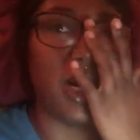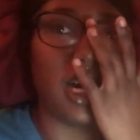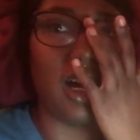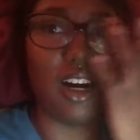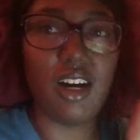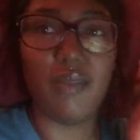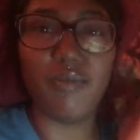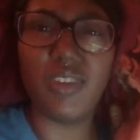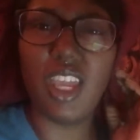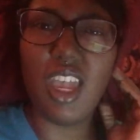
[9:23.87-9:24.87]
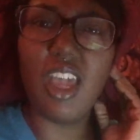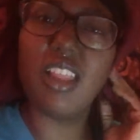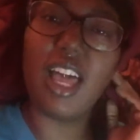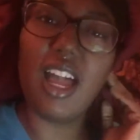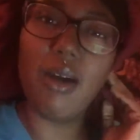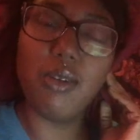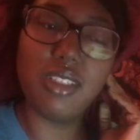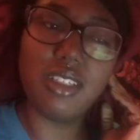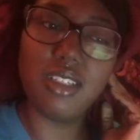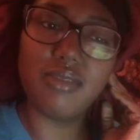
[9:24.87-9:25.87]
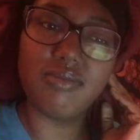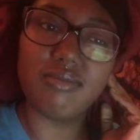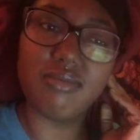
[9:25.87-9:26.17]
But um, yeah, like I wasn't,